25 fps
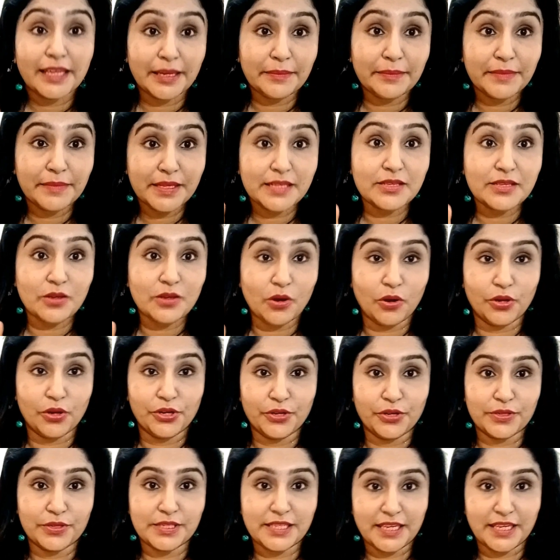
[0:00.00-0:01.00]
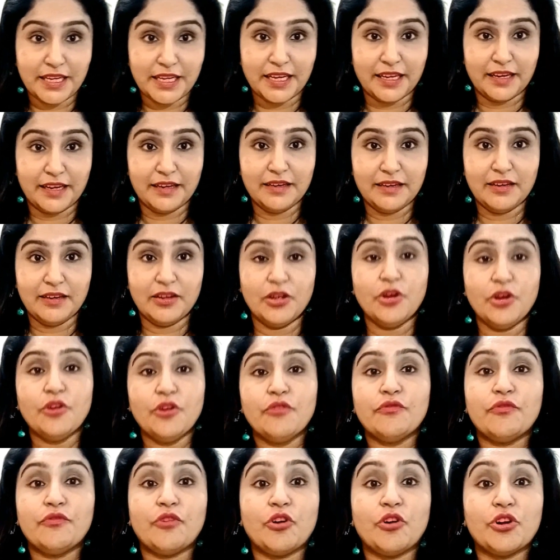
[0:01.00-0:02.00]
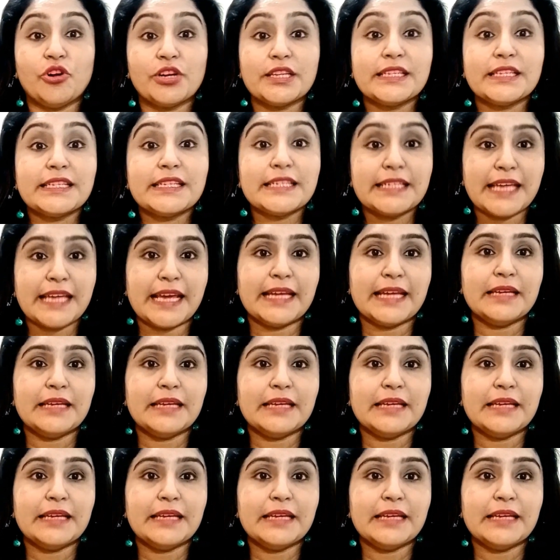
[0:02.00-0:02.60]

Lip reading: on your skin for 10